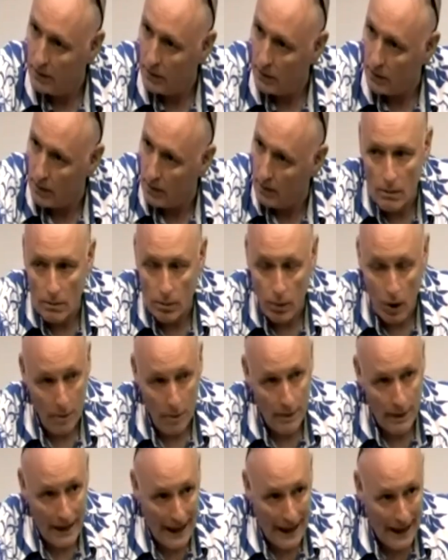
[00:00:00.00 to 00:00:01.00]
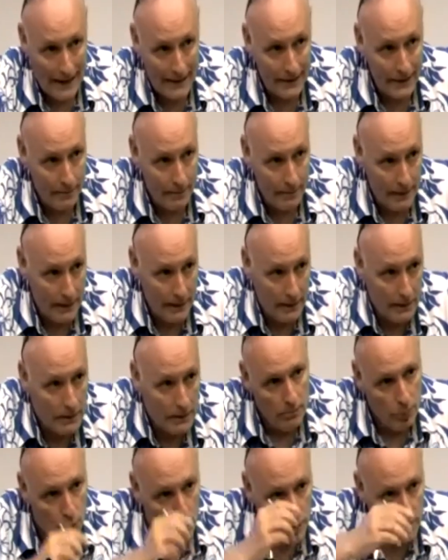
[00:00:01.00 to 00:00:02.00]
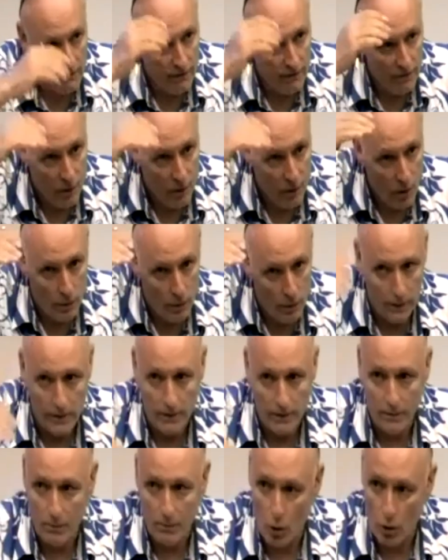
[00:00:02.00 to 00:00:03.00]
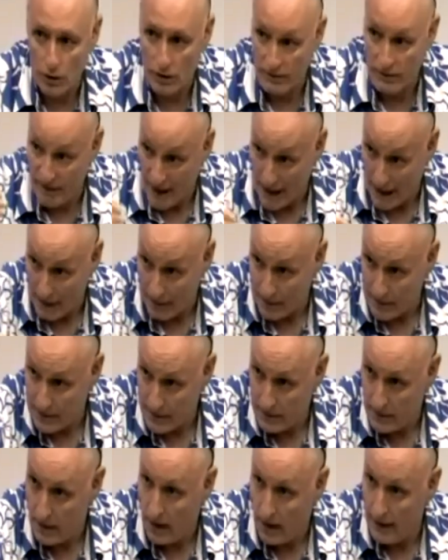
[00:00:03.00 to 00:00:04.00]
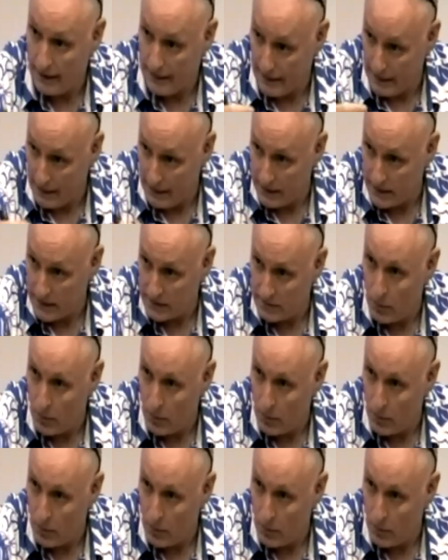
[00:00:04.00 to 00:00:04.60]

What propaganda being putting forward more developed ideas,